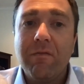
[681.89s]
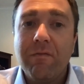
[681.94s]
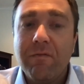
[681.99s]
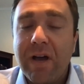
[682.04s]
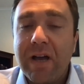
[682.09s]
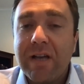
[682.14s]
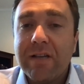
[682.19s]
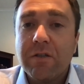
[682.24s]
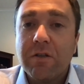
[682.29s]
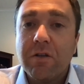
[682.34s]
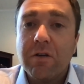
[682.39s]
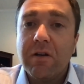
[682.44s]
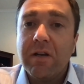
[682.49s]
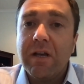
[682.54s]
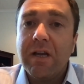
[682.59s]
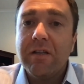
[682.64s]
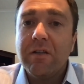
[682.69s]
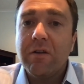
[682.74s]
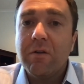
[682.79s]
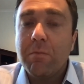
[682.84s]
Pfizer
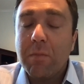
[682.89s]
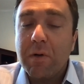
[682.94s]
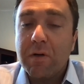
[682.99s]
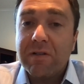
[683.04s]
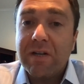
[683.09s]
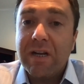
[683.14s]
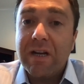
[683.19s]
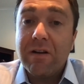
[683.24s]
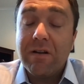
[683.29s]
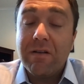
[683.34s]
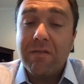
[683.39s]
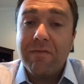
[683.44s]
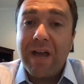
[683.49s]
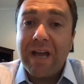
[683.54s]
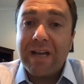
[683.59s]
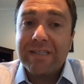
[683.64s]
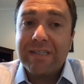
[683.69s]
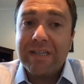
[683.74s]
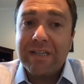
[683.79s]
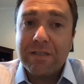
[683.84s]
and your Moderna
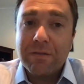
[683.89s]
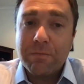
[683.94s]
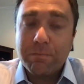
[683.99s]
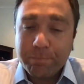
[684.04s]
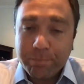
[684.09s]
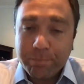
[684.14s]
vaccines.